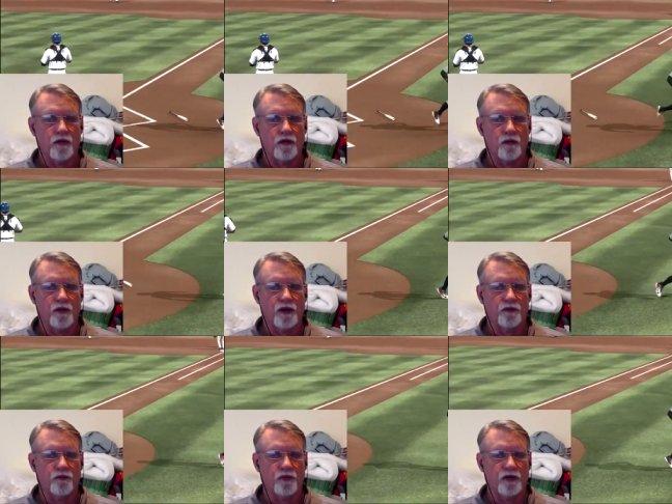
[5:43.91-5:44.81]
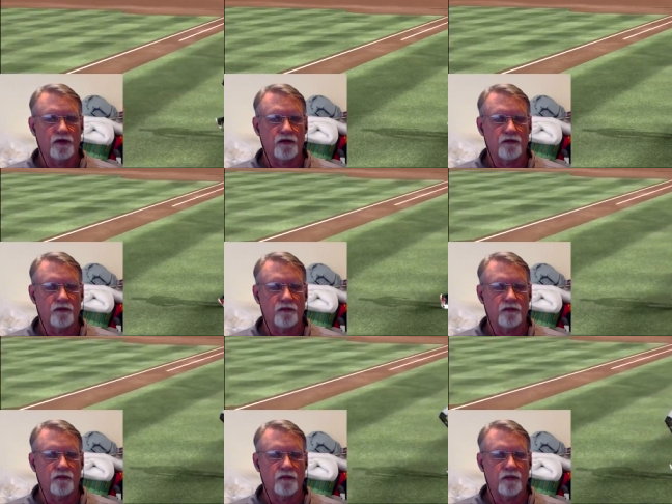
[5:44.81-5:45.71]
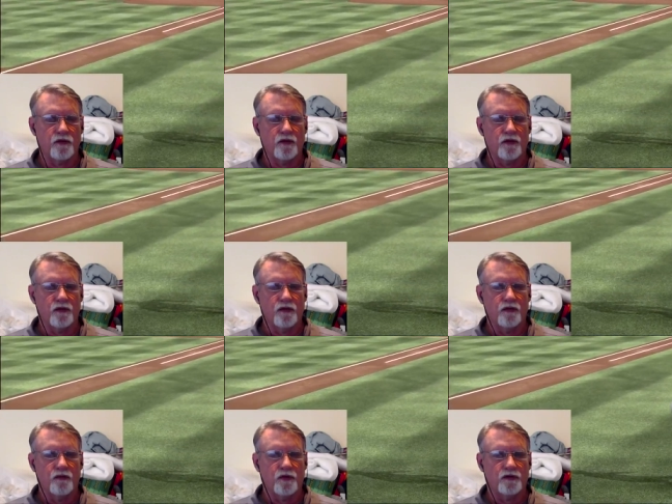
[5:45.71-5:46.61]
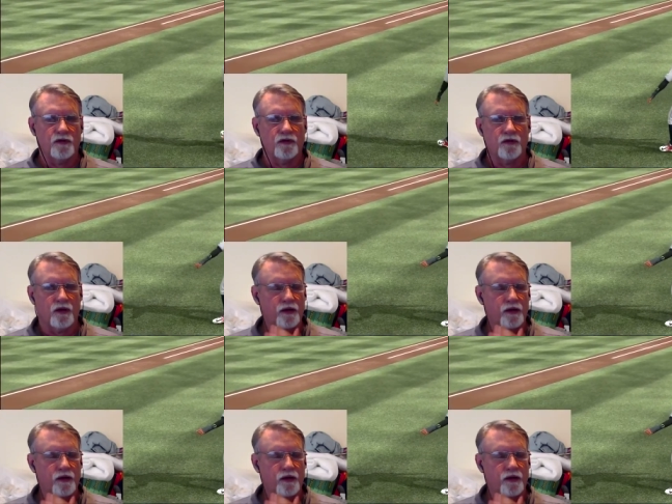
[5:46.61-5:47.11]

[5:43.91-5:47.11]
All right, we got the run. but uh, I